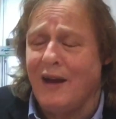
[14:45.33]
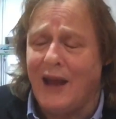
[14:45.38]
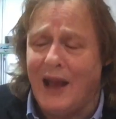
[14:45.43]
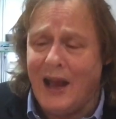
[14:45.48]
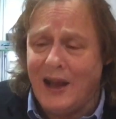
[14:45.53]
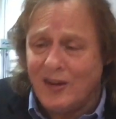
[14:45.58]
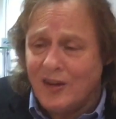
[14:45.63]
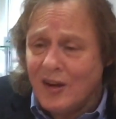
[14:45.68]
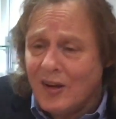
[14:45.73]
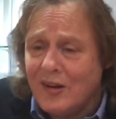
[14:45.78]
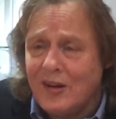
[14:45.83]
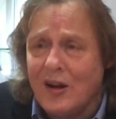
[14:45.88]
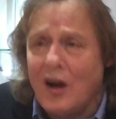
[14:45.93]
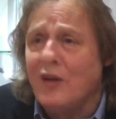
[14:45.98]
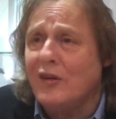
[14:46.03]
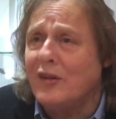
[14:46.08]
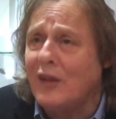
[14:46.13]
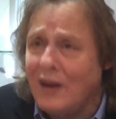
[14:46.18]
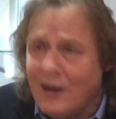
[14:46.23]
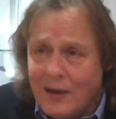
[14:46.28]
It just
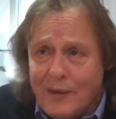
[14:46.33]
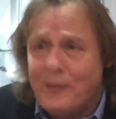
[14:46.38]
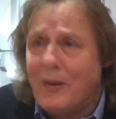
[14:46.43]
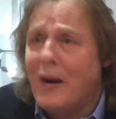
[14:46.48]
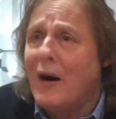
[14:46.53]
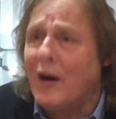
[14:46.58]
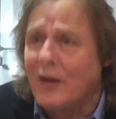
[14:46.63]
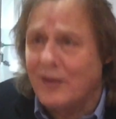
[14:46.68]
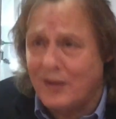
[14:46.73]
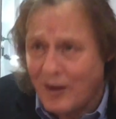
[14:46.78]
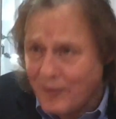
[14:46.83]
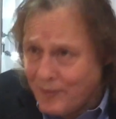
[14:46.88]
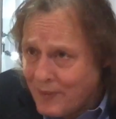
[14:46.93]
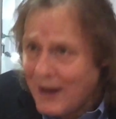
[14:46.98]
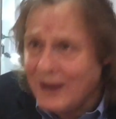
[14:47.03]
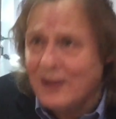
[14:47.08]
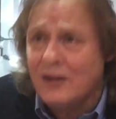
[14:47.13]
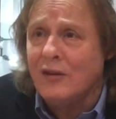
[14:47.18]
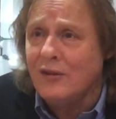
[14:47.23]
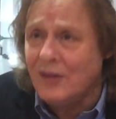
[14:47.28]
shows that in the past I've
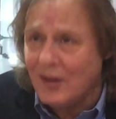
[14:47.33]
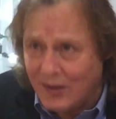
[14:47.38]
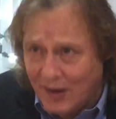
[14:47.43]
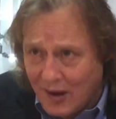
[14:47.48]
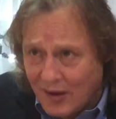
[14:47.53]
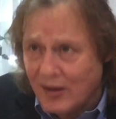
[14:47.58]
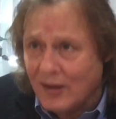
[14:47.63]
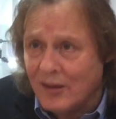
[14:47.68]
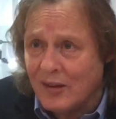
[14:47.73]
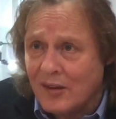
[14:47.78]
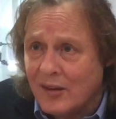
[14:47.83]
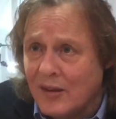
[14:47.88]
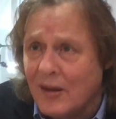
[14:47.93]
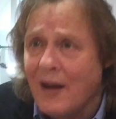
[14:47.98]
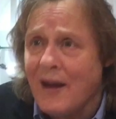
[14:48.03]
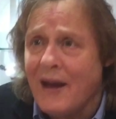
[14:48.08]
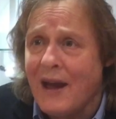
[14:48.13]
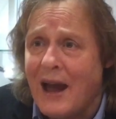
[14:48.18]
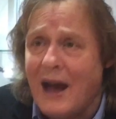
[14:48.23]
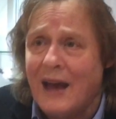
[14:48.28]
made good decisions,
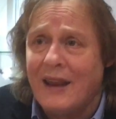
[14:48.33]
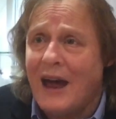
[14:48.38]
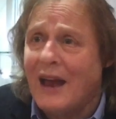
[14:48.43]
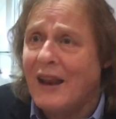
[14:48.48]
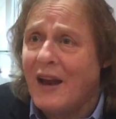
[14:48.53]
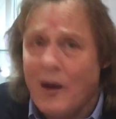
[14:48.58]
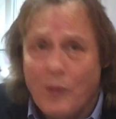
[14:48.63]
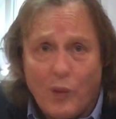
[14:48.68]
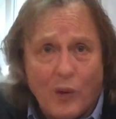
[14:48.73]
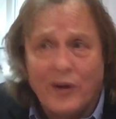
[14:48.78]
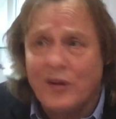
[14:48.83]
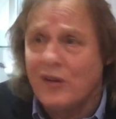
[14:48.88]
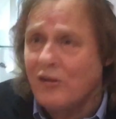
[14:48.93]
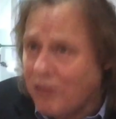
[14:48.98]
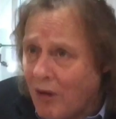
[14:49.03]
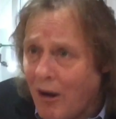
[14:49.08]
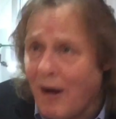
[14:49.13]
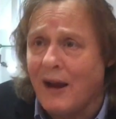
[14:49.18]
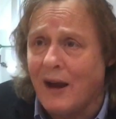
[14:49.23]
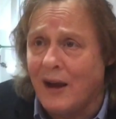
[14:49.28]
and, and I want to
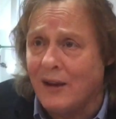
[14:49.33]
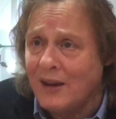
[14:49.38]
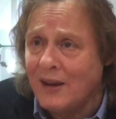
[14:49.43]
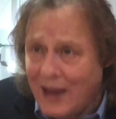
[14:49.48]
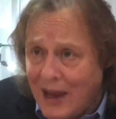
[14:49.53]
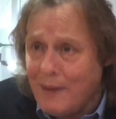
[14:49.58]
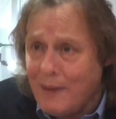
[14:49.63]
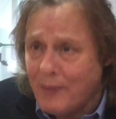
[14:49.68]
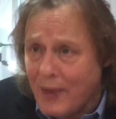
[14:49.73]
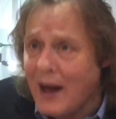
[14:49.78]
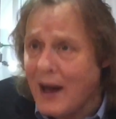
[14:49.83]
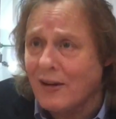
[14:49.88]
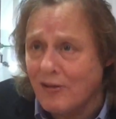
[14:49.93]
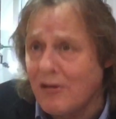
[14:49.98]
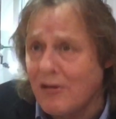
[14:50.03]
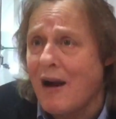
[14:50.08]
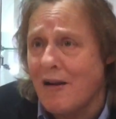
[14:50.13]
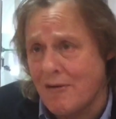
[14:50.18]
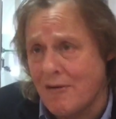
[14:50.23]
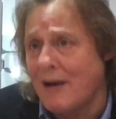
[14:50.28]
try and keep that
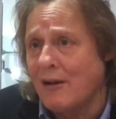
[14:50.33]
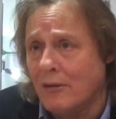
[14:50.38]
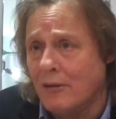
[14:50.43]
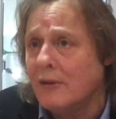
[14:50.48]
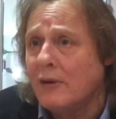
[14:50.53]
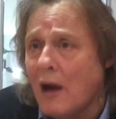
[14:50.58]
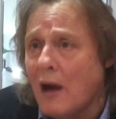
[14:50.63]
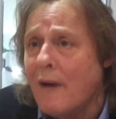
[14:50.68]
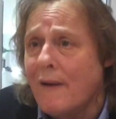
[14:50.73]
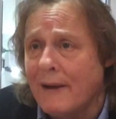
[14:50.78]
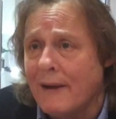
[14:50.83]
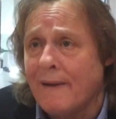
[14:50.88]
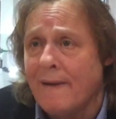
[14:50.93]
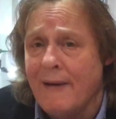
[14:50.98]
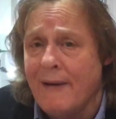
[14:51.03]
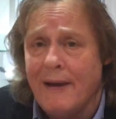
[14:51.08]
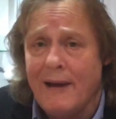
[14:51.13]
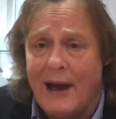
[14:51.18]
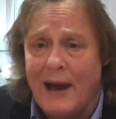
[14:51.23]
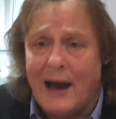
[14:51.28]
track record going.
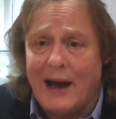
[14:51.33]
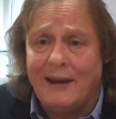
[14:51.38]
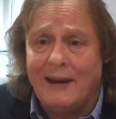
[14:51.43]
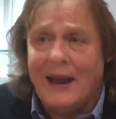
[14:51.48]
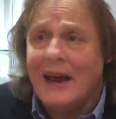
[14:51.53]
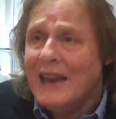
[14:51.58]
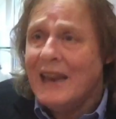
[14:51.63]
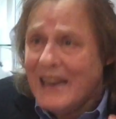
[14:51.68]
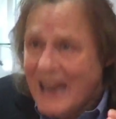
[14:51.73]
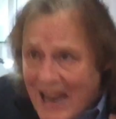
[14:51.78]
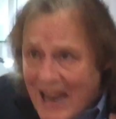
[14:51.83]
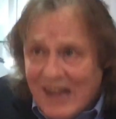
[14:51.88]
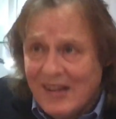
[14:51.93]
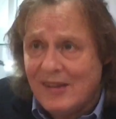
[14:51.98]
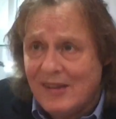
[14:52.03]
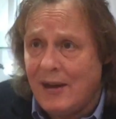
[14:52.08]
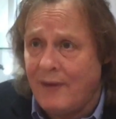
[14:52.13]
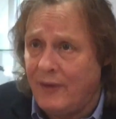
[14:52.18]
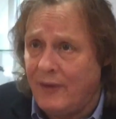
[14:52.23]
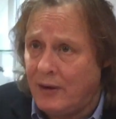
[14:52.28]
And, and it is
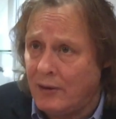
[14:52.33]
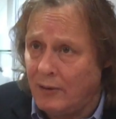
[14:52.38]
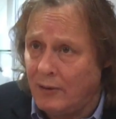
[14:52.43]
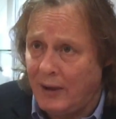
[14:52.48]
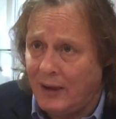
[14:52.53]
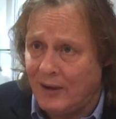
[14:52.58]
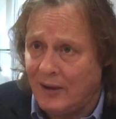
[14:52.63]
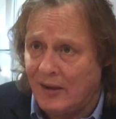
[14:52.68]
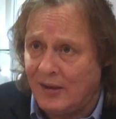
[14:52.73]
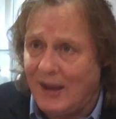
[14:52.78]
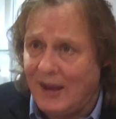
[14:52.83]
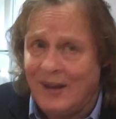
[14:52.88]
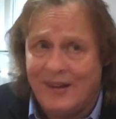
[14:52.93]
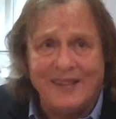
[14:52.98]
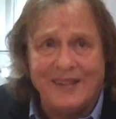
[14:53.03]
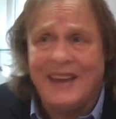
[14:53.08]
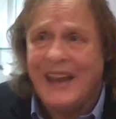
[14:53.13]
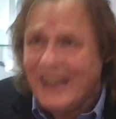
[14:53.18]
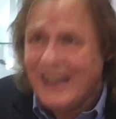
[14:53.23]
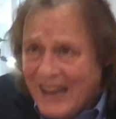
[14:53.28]
difficult in the
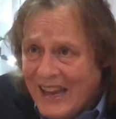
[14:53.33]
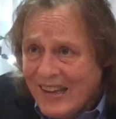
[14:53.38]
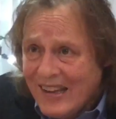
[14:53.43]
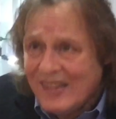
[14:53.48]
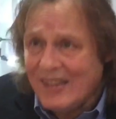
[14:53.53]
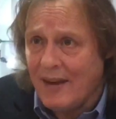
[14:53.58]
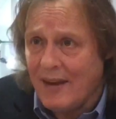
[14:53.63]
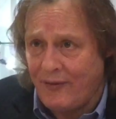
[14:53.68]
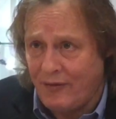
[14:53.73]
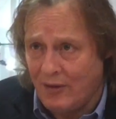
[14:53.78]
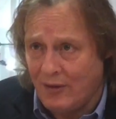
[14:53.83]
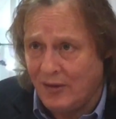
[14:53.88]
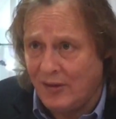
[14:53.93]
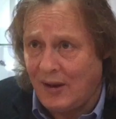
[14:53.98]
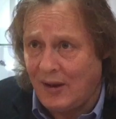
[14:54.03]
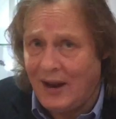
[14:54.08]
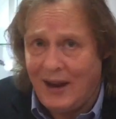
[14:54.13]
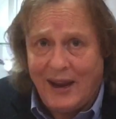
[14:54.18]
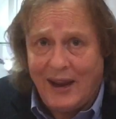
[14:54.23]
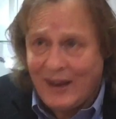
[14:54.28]
season. It is different.
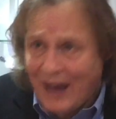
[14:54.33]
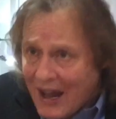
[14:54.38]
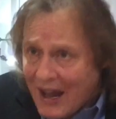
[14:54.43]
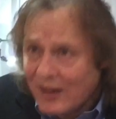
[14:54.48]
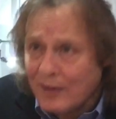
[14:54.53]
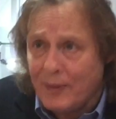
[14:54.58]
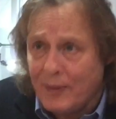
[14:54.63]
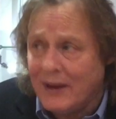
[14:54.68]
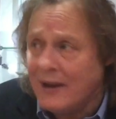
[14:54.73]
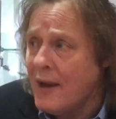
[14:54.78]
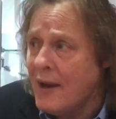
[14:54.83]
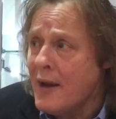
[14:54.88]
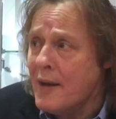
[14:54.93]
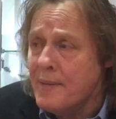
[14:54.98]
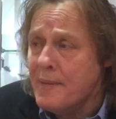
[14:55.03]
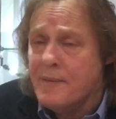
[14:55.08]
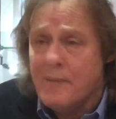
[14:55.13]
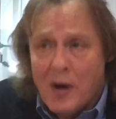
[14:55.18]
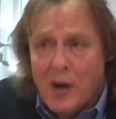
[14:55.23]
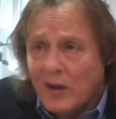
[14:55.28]
It, it has been
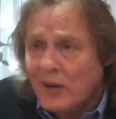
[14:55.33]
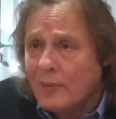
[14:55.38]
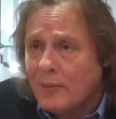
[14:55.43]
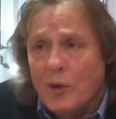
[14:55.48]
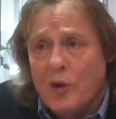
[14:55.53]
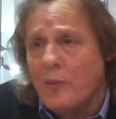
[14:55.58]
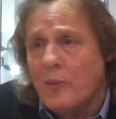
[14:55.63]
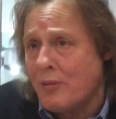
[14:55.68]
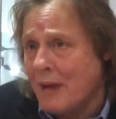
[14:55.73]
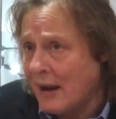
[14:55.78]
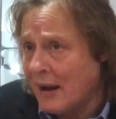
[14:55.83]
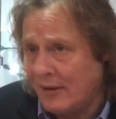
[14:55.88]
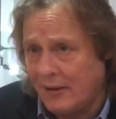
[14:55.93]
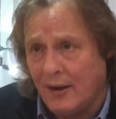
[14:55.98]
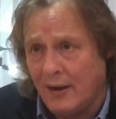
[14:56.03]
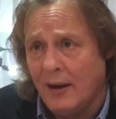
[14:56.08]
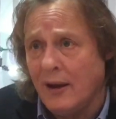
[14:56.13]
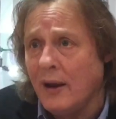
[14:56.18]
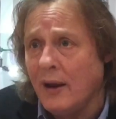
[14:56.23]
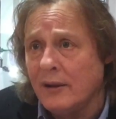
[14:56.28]
much more
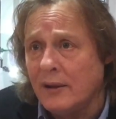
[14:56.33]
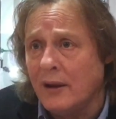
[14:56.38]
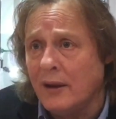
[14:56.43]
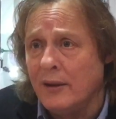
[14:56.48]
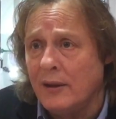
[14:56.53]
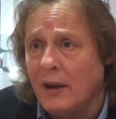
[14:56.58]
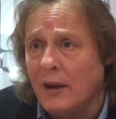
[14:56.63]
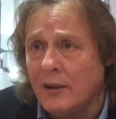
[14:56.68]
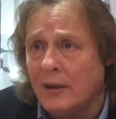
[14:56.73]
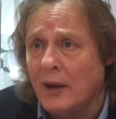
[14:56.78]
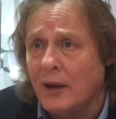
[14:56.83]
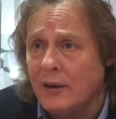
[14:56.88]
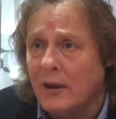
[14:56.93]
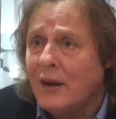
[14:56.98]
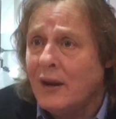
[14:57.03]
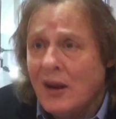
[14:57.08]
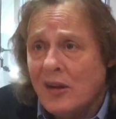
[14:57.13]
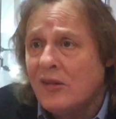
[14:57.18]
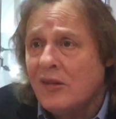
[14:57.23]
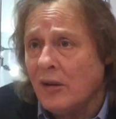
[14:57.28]
pressure than, than, than
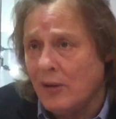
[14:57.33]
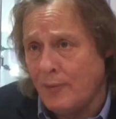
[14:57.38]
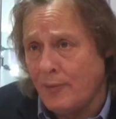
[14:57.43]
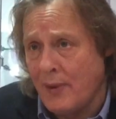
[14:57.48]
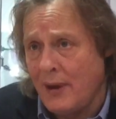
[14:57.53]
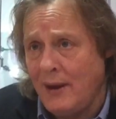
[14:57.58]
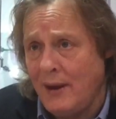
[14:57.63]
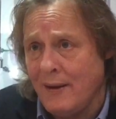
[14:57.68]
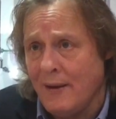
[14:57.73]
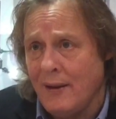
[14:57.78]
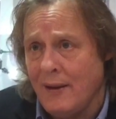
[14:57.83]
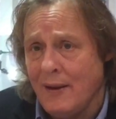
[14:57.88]
it should be.